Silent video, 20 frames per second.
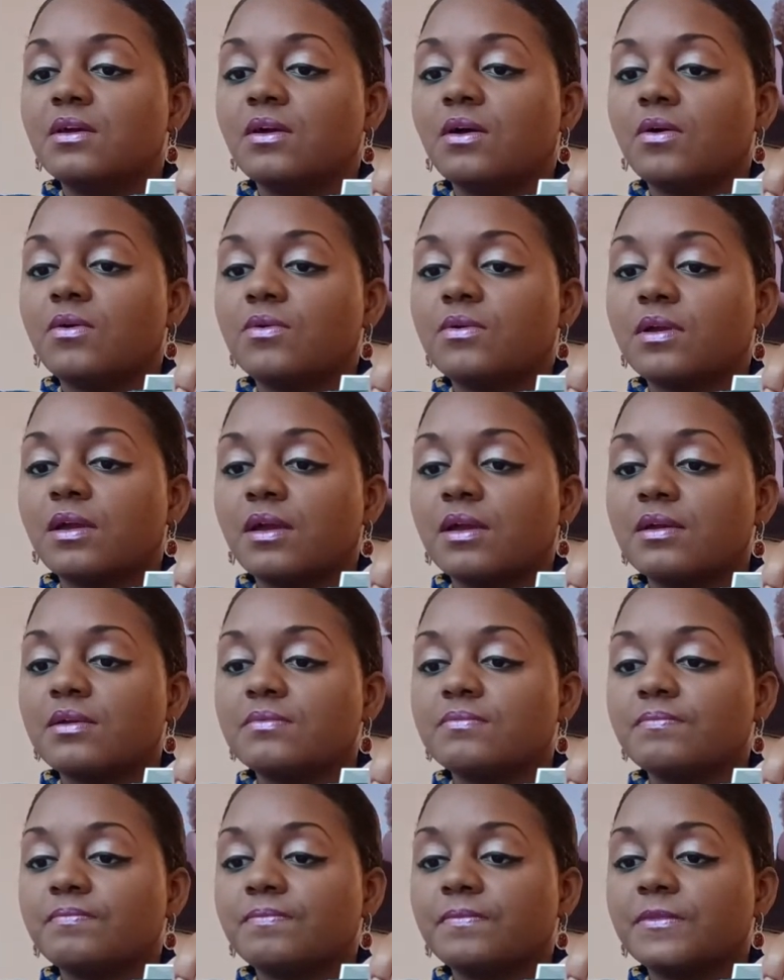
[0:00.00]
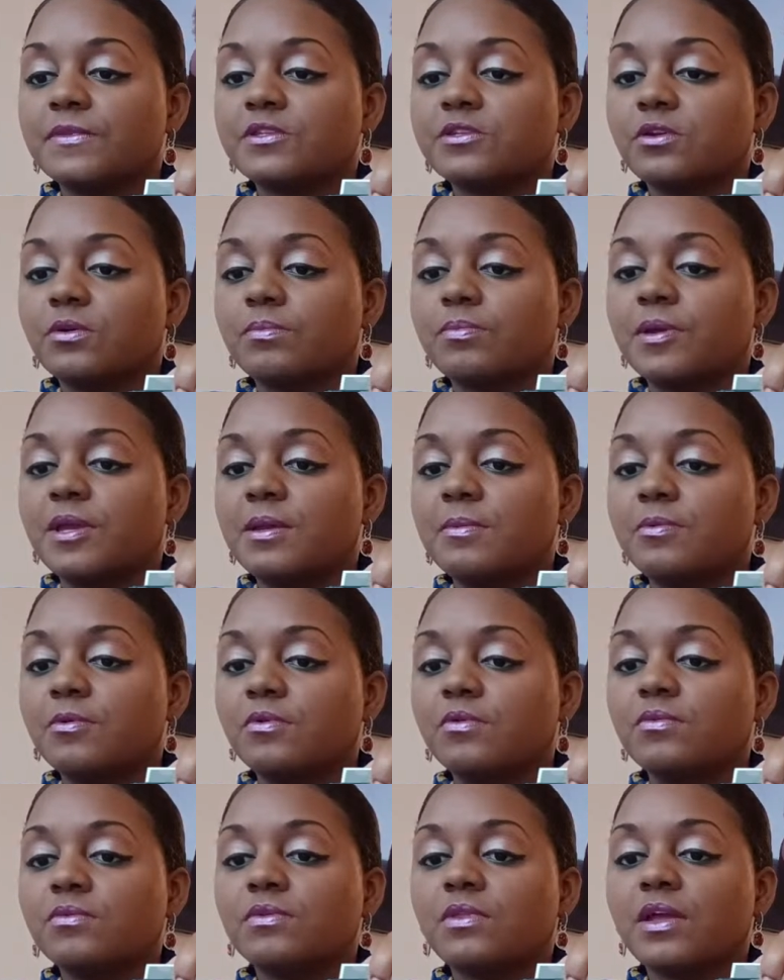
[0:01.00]
Okay, so
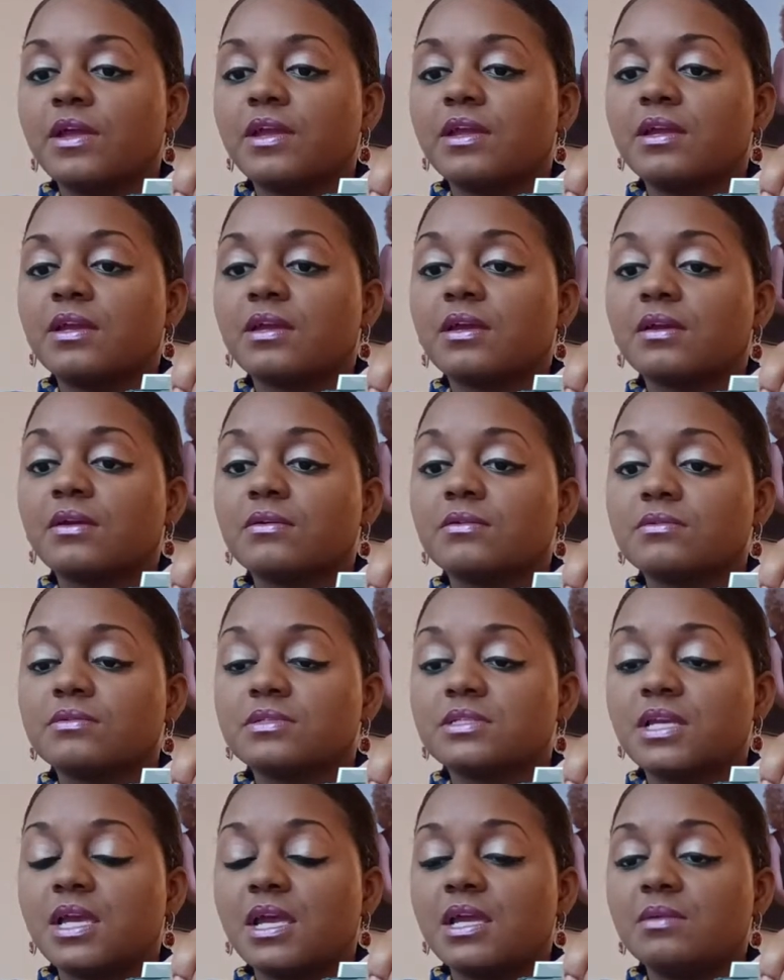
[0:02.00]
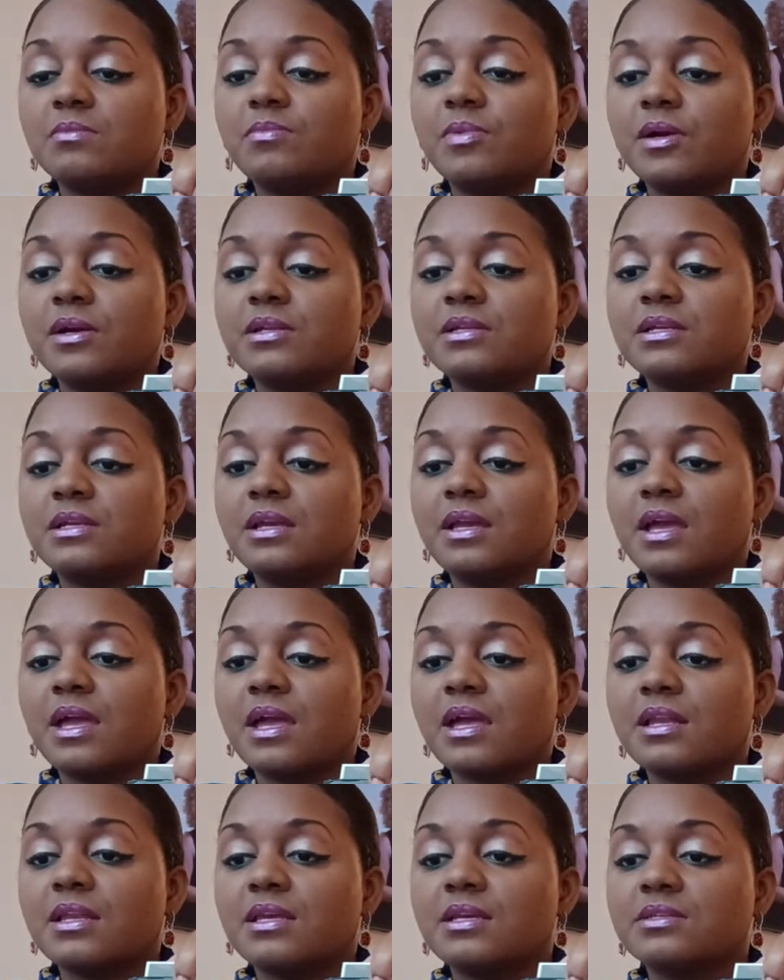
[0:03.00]
people like Ted Bundy
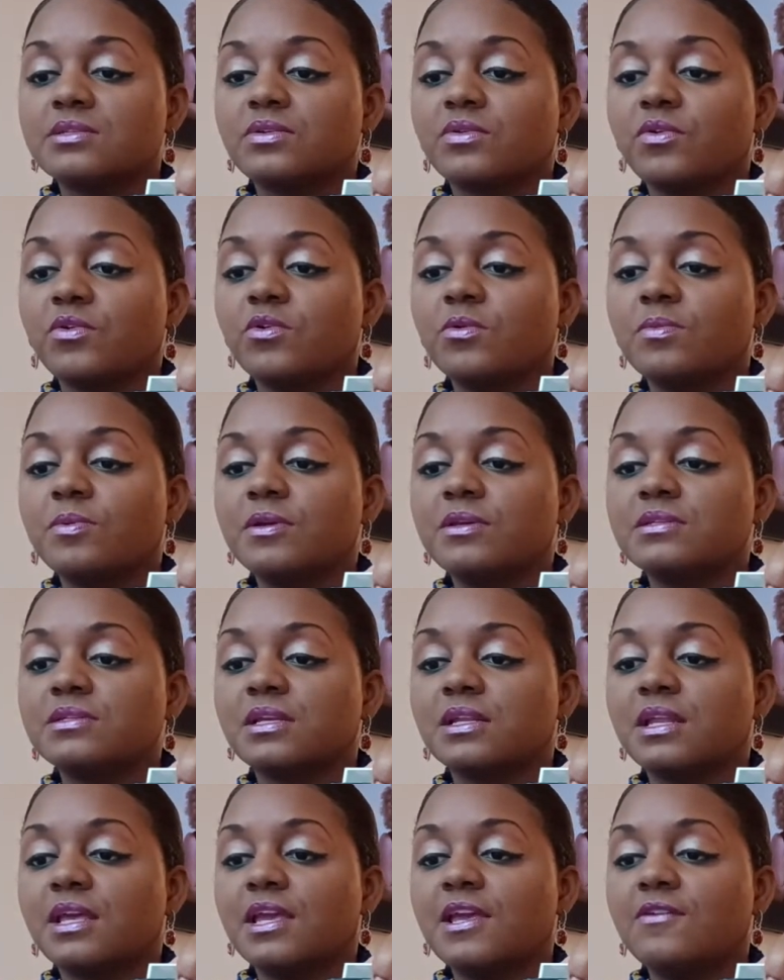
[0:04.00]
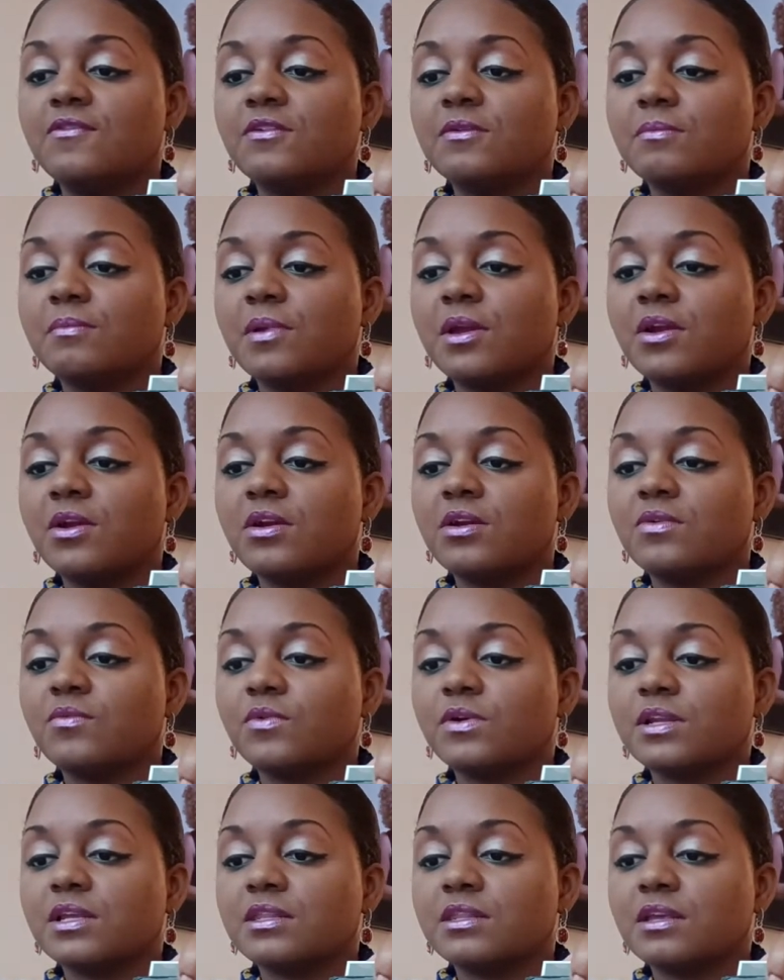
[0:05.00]
had his groupies and even married
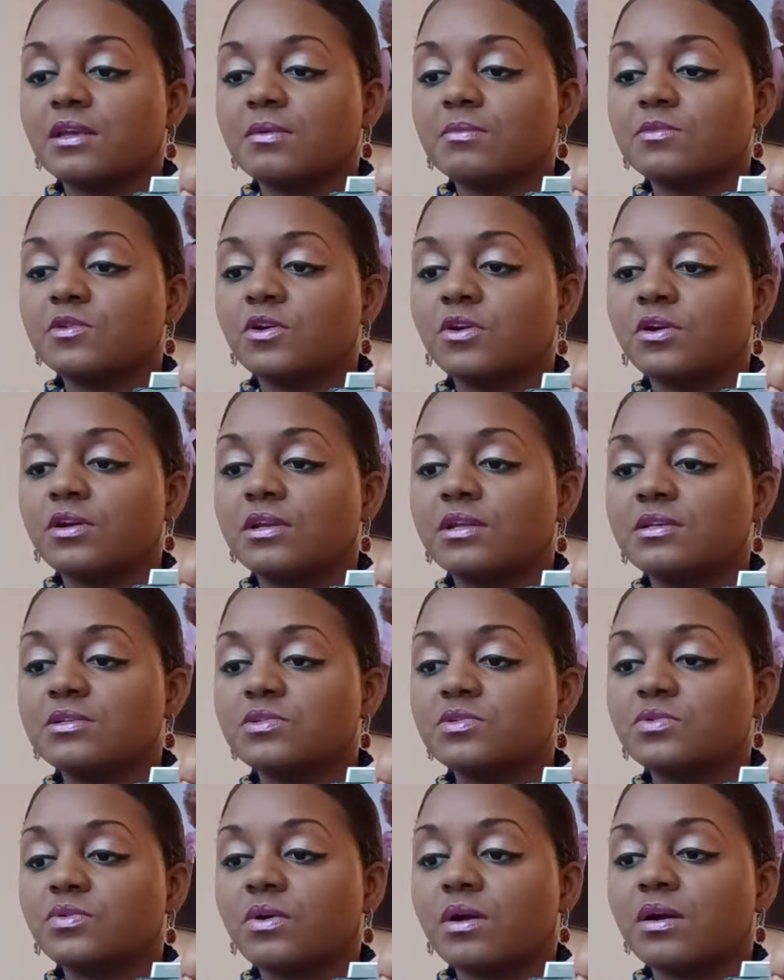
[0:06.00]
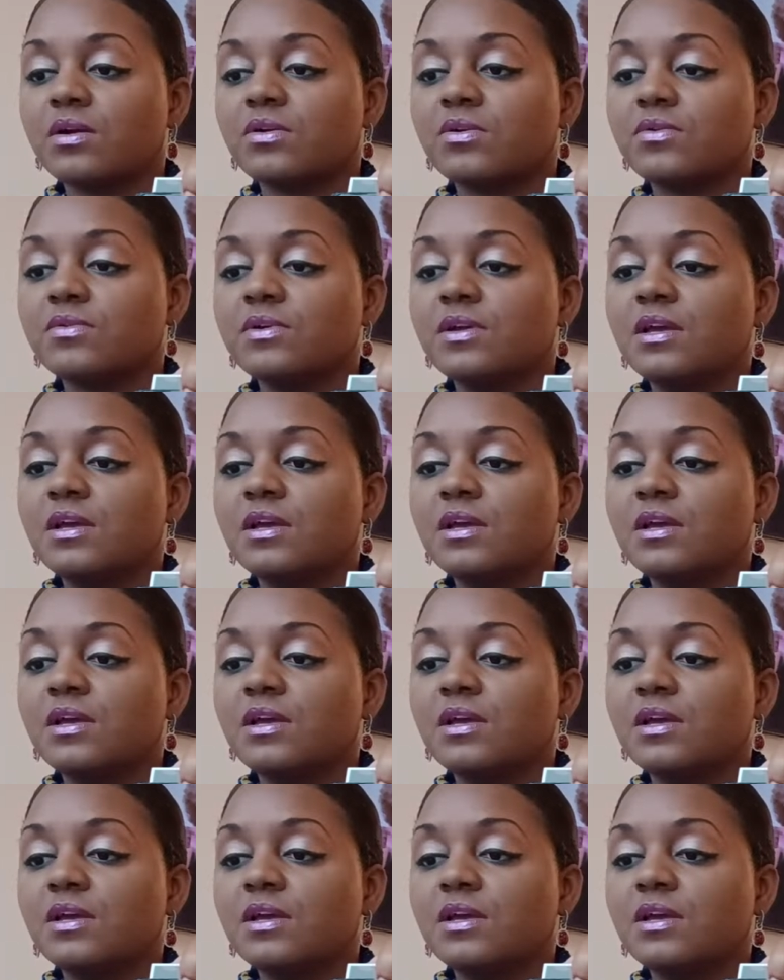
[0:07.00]
one of them during his trial.